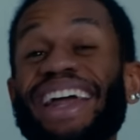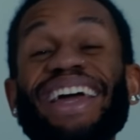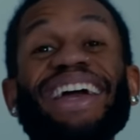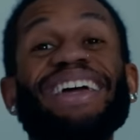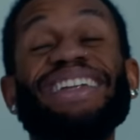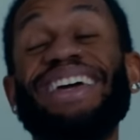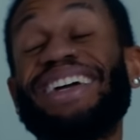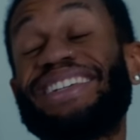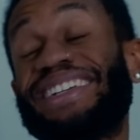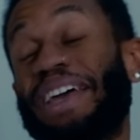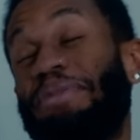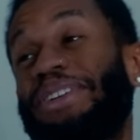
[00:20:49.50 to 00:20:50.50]
nigga, nigga
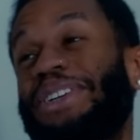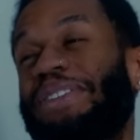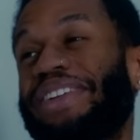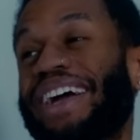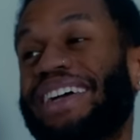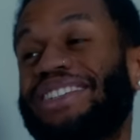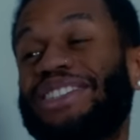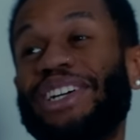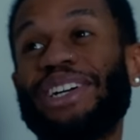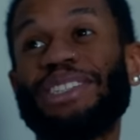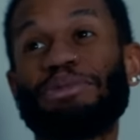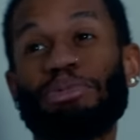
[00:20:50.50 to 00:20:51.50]
took that bitch off like a
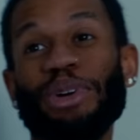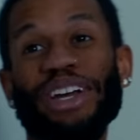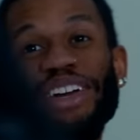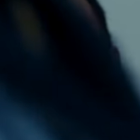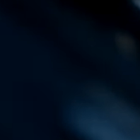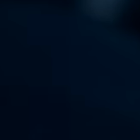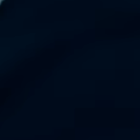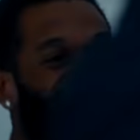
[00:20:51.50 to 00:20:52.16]
Jerry Springer